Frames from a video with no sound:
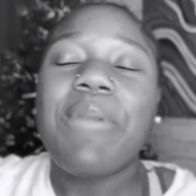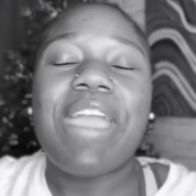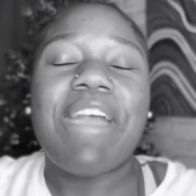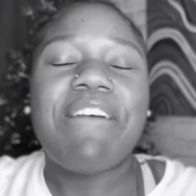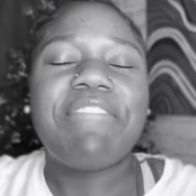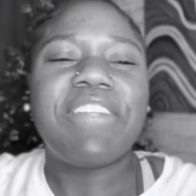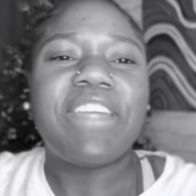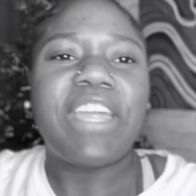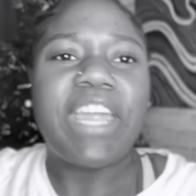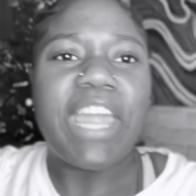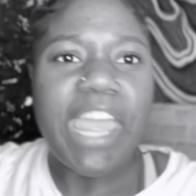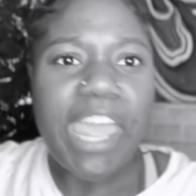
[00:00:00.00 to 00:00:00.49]
have
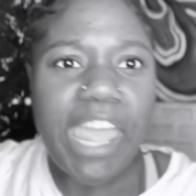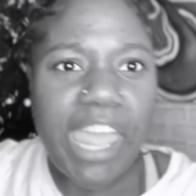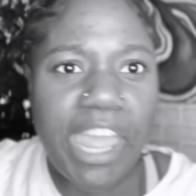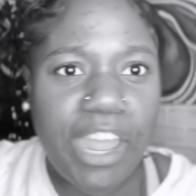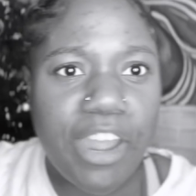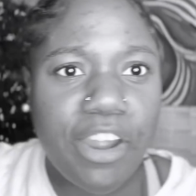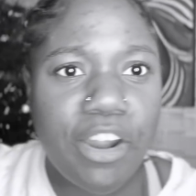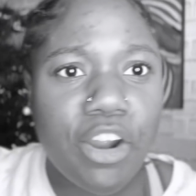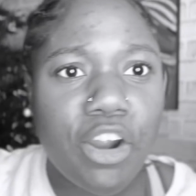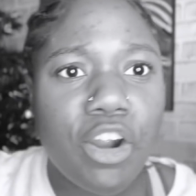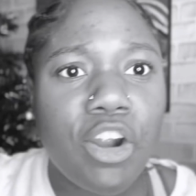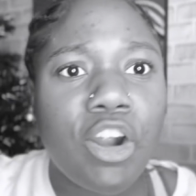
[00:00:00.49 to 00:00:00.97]
the
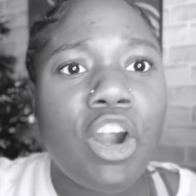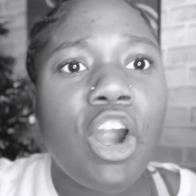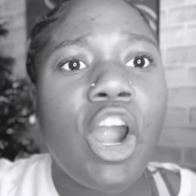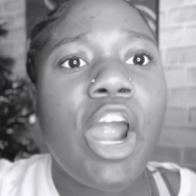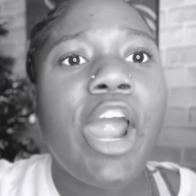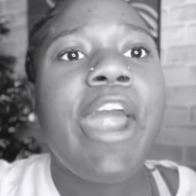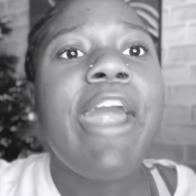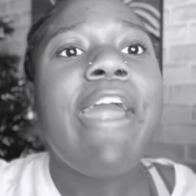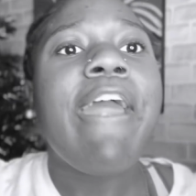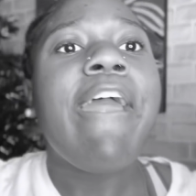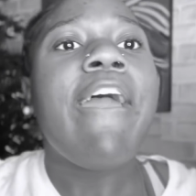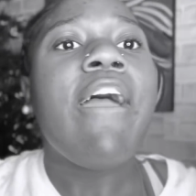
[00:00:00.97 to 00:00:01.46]
hair.
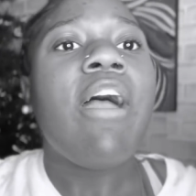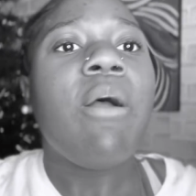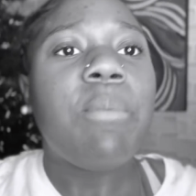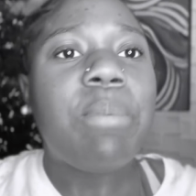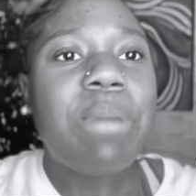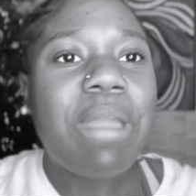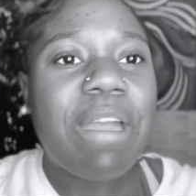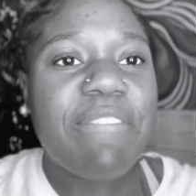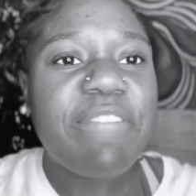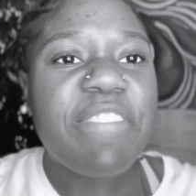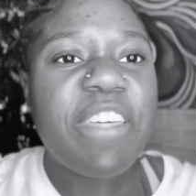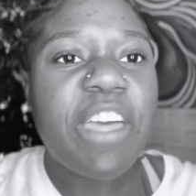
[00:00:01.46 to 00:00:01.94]
We
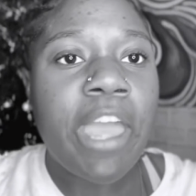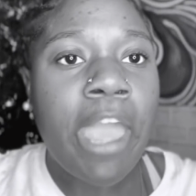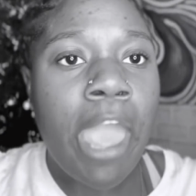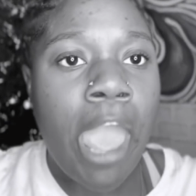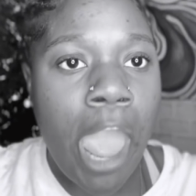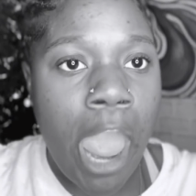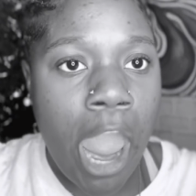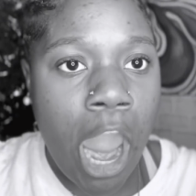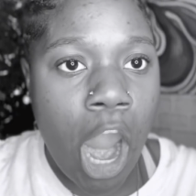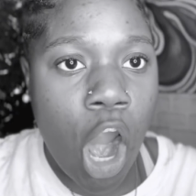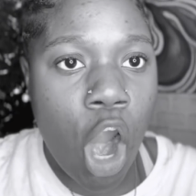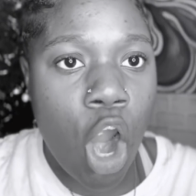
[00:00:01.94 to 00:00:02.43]
have the
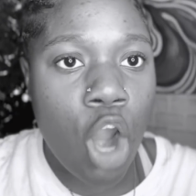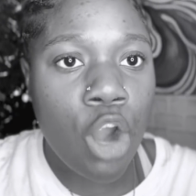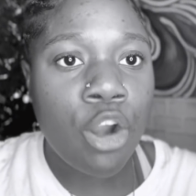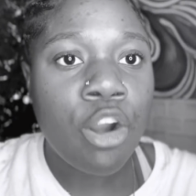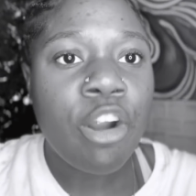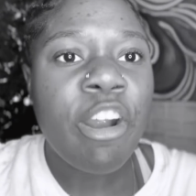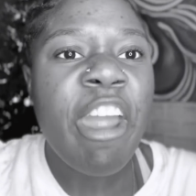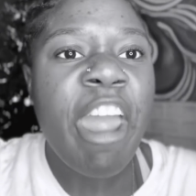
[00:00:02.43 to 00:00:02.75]
hair.